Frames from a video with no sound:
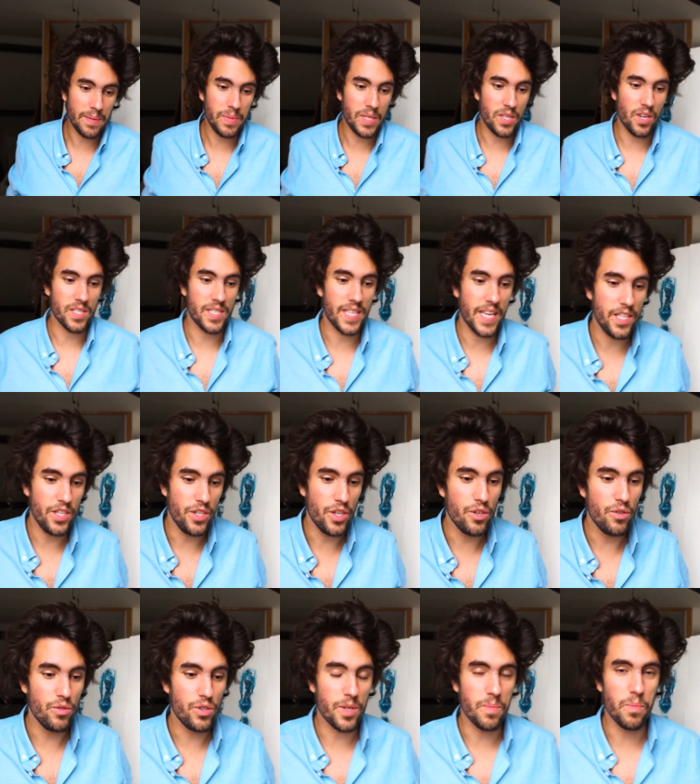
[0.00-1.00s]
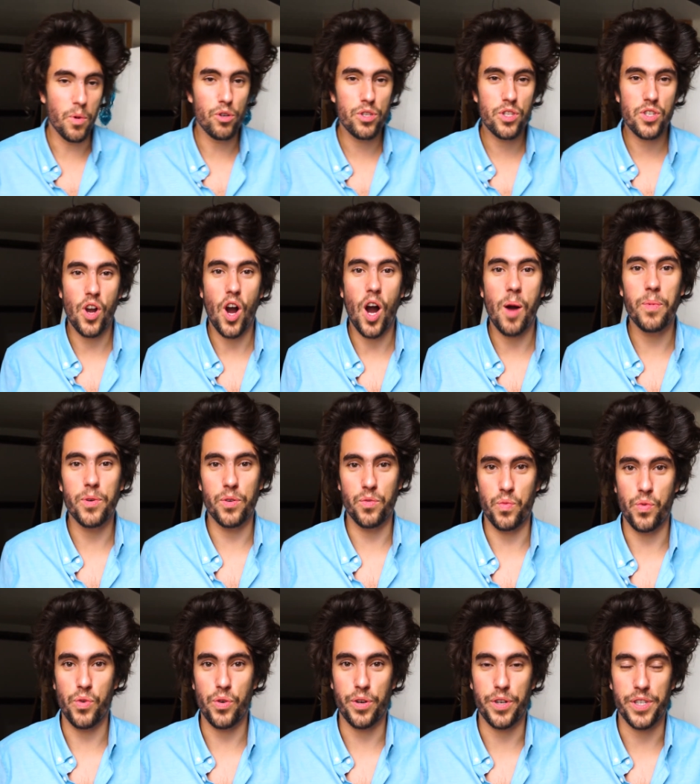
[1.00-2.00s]
because they use the most common
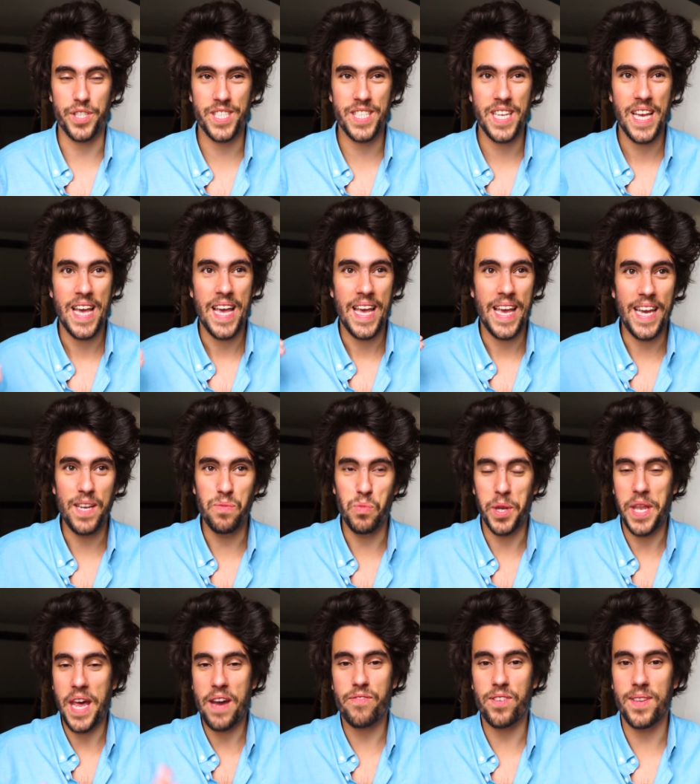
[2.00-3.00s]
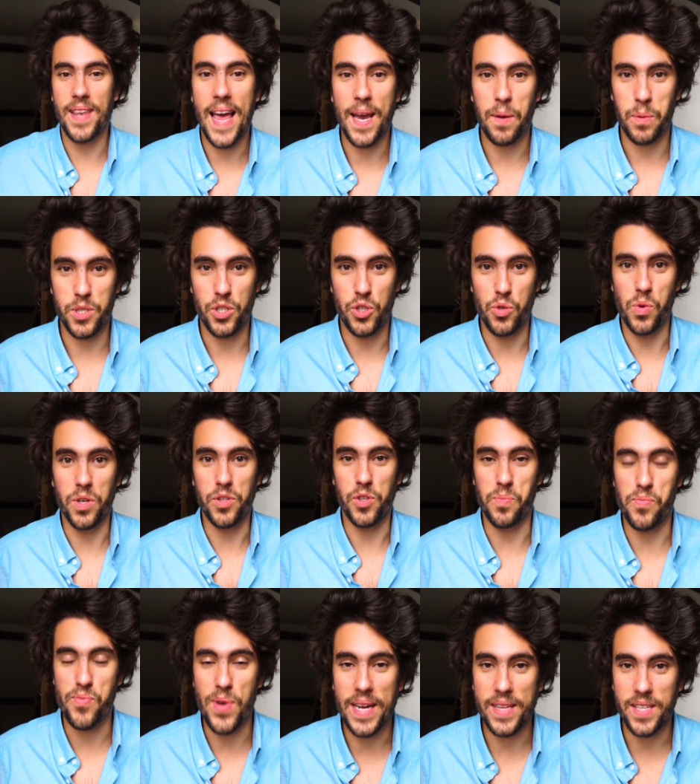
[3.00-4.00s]
words in whatever language you want to
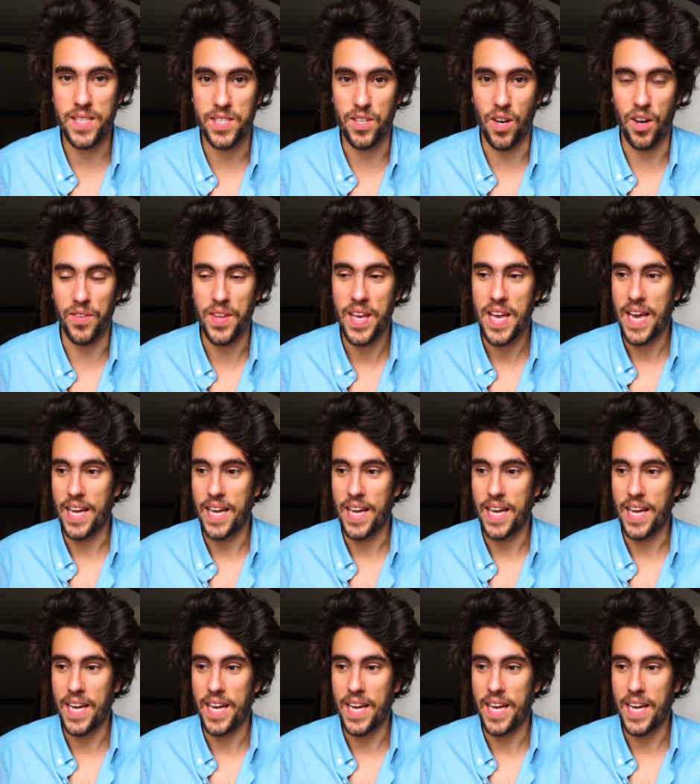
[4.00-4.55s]
practice on.